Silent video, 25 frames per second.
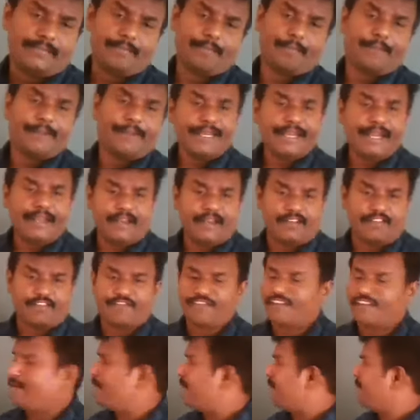period
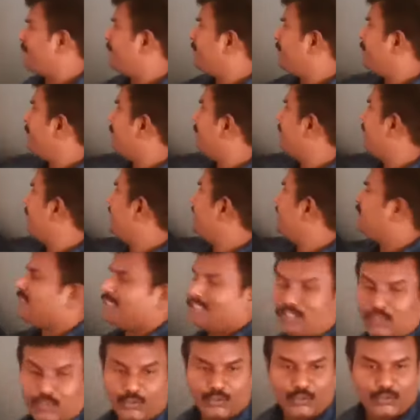from birth
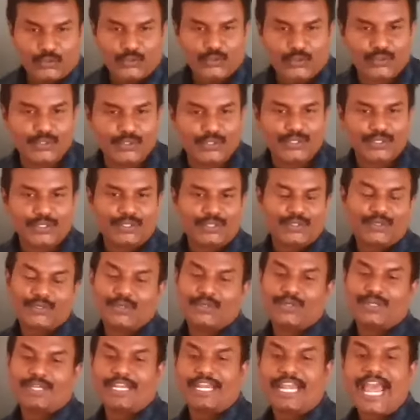to
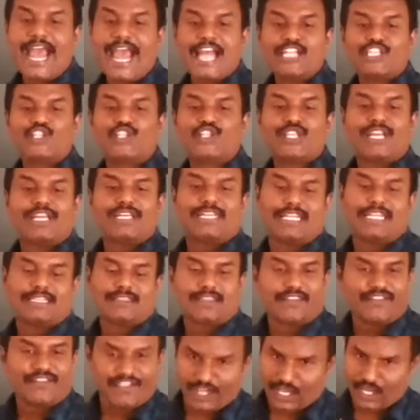natural death
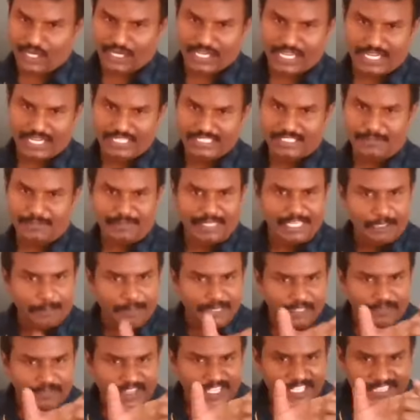of an organism. In
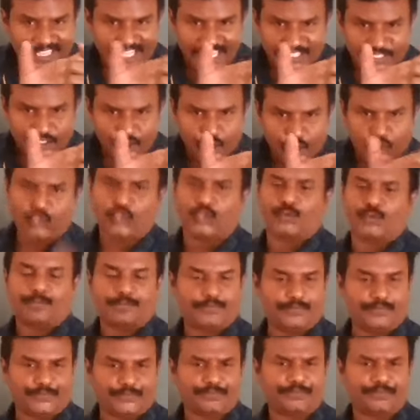between these two,
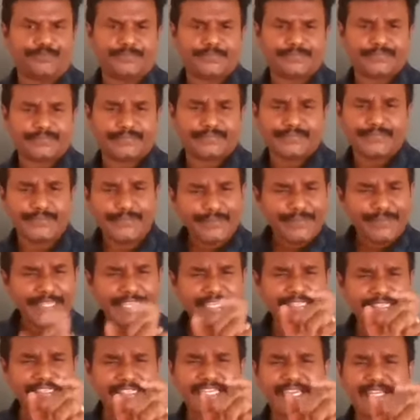
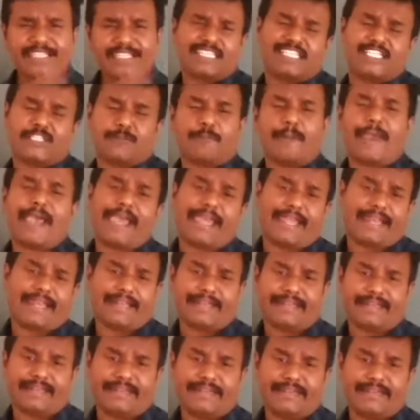there is a span.
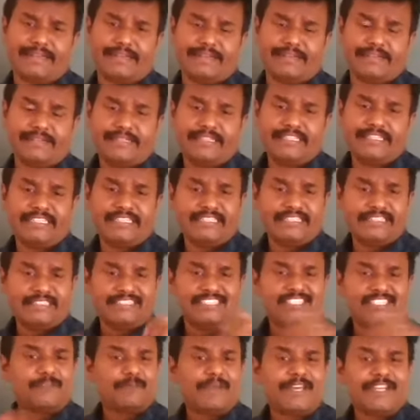
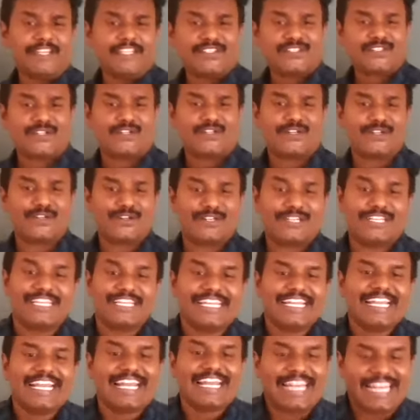That span is called
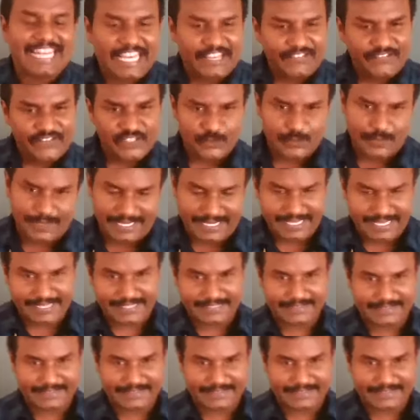lifespan.